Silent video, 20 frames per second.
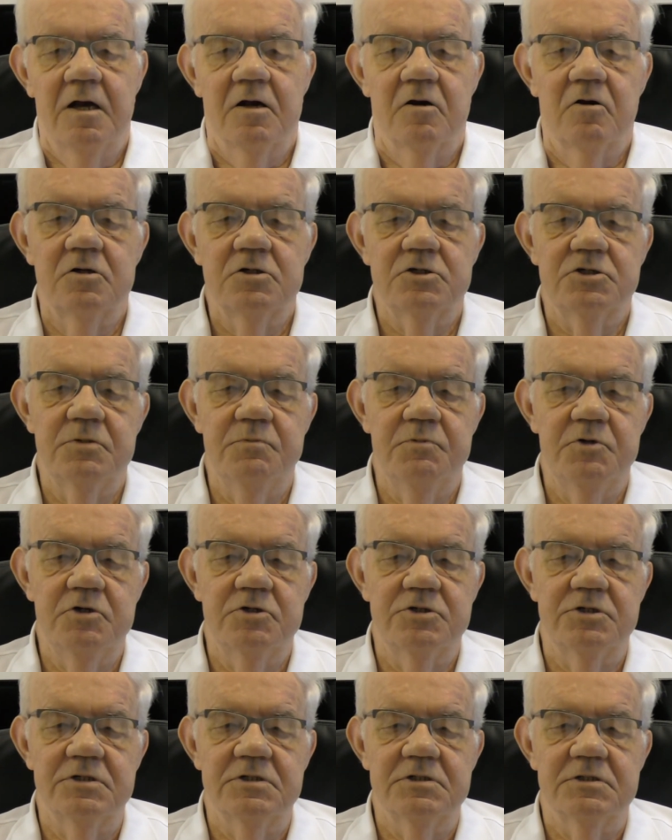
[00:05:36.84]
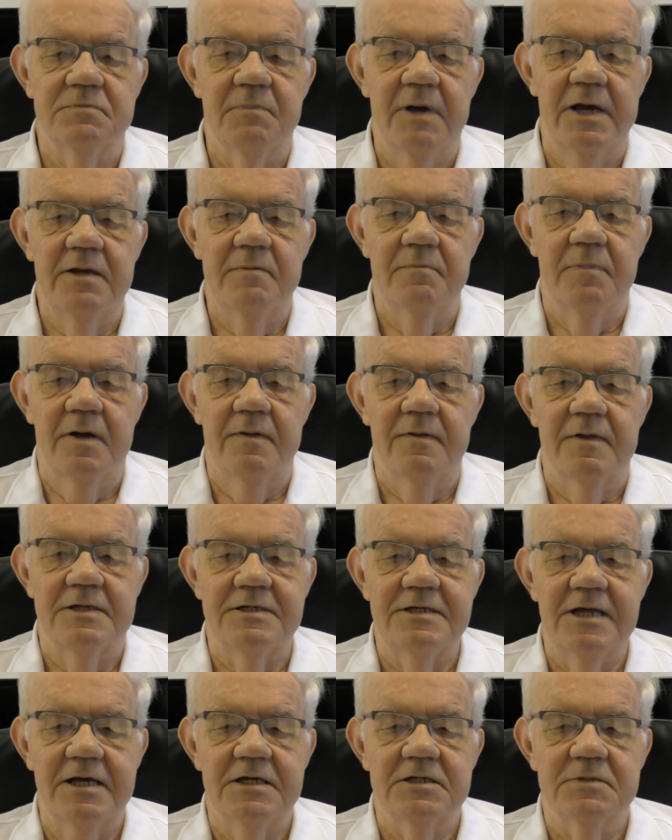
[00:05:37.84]
Contributions made by the
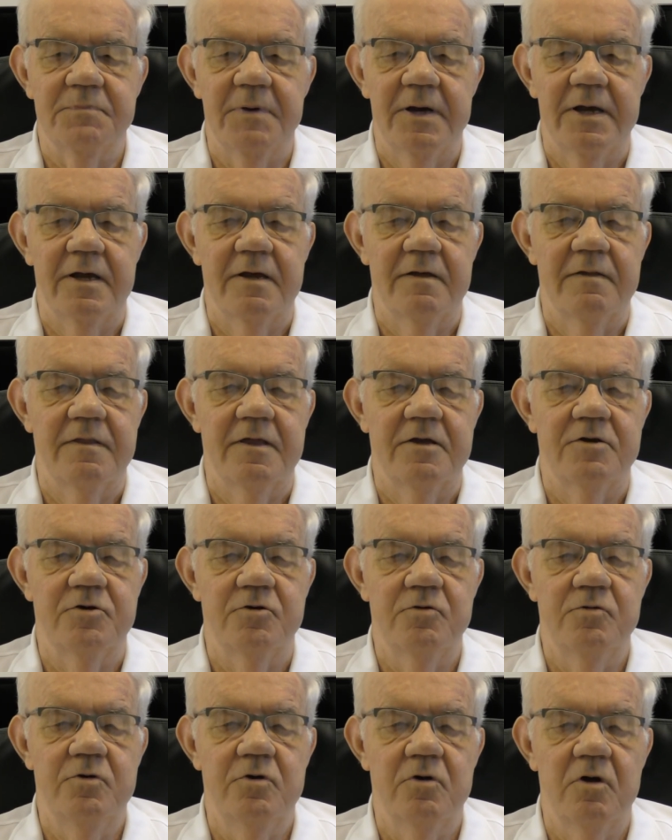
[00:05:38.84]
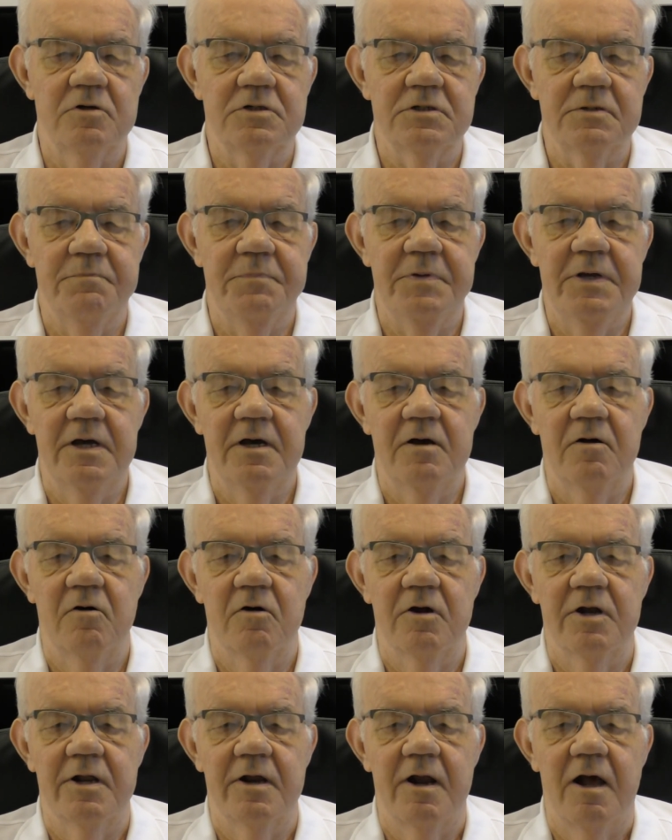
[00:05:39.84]
taxpayer that do not appear
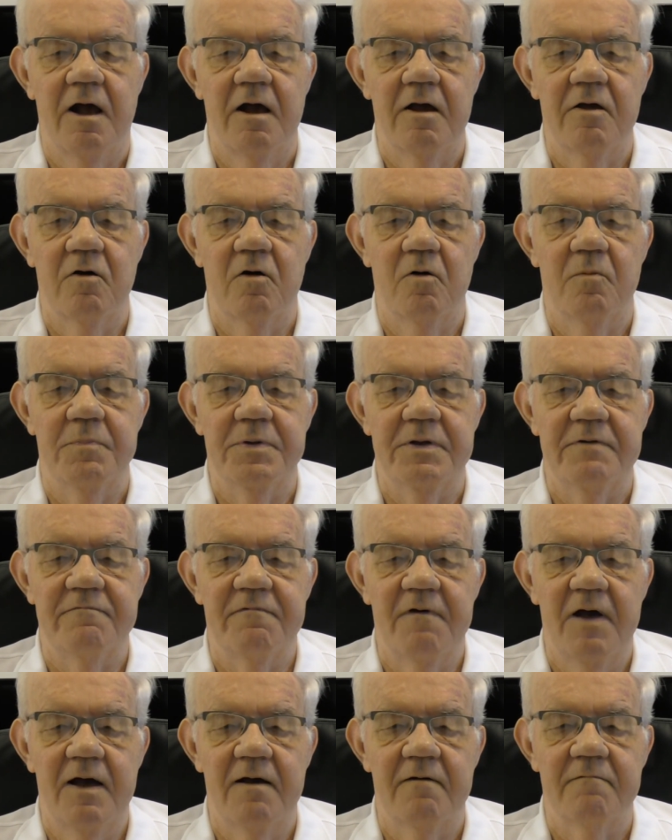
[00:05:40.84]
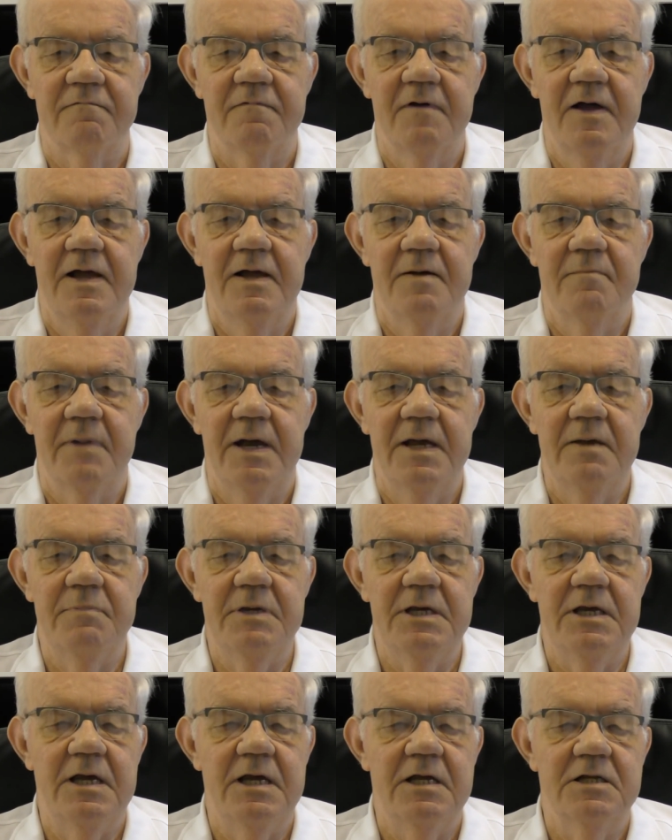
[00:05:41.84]
on an IRP5 may
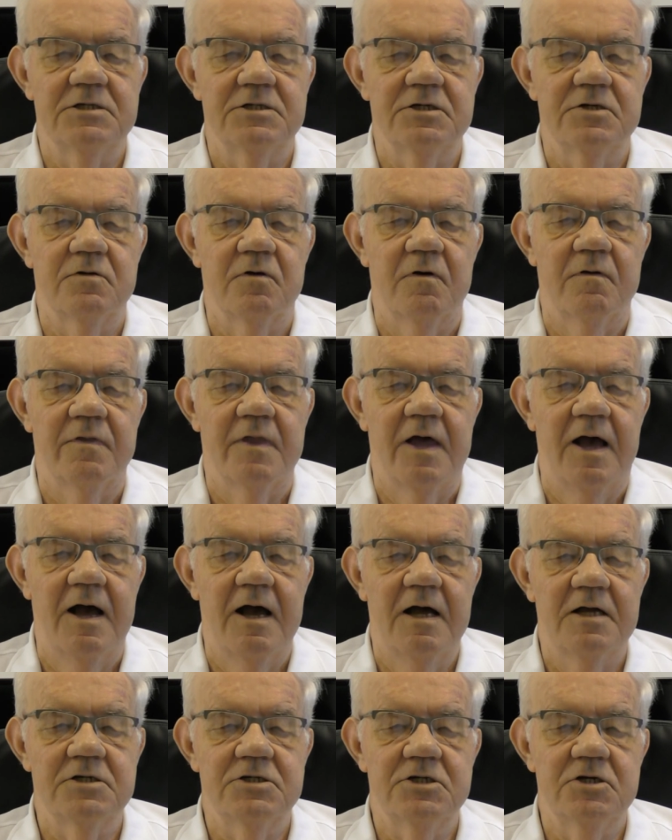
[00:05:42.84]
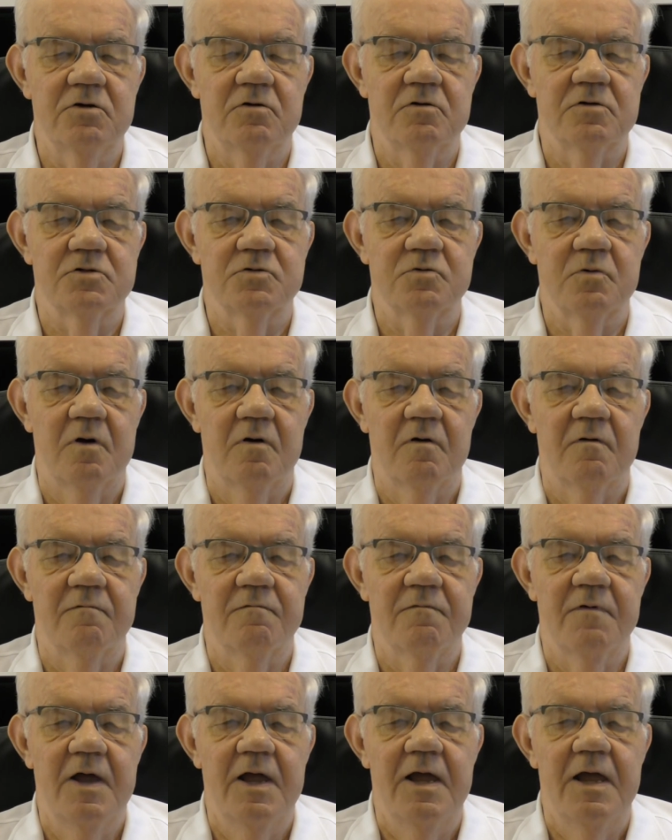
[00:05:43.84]
be entered on the ITR
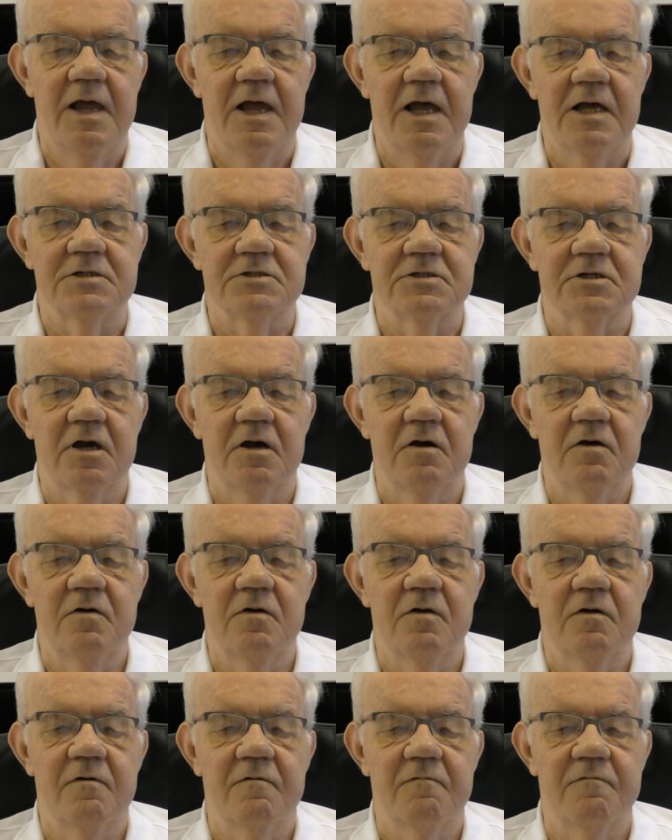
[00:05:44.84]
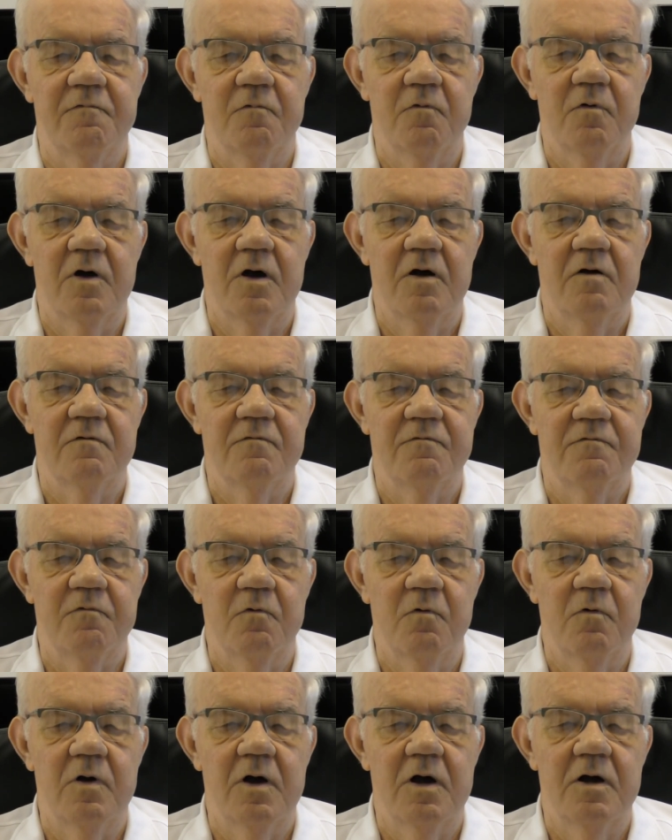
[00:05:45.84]
12 as Code
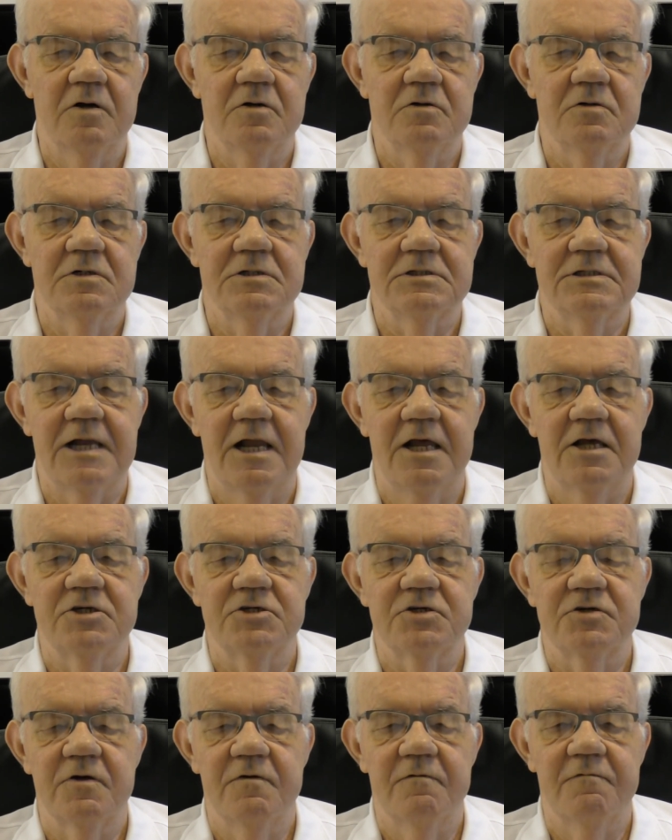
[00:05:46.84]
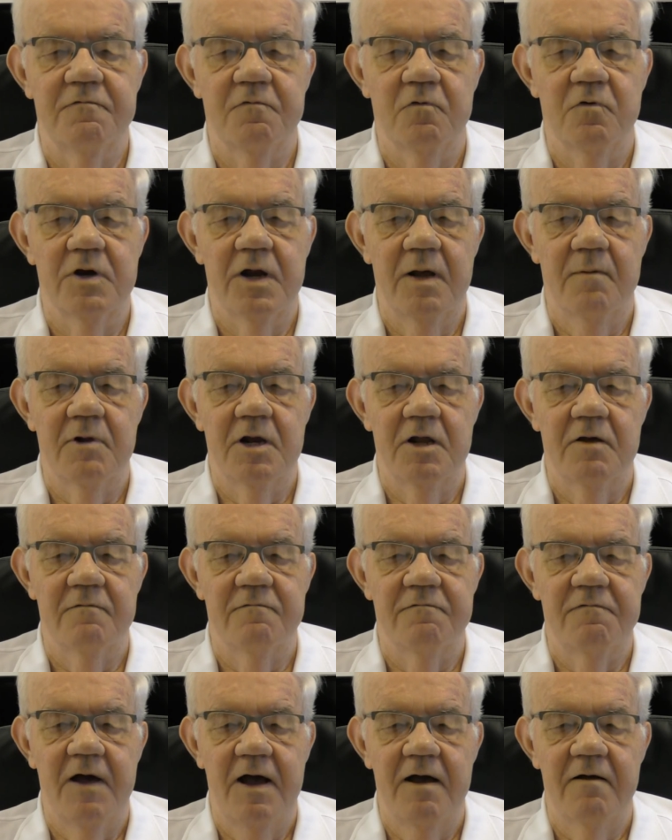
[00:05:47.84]

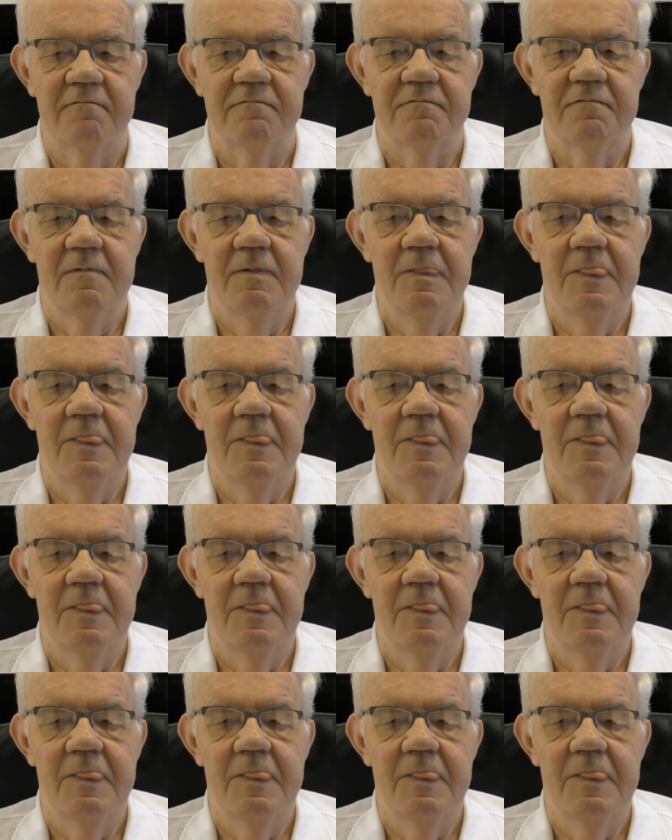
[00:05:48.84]
4040/4005.